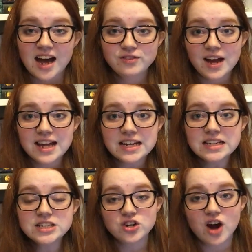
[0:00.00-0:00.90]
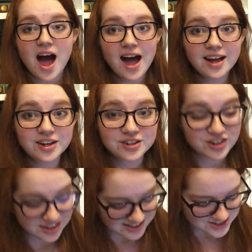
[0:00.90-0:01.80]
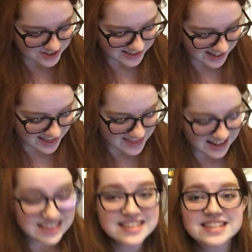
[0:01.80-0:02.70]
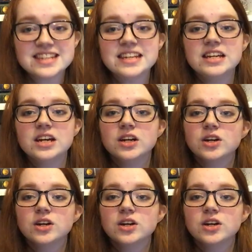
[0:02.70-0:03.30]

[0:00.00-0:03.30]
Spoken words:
I read an entire trilogy, and that is the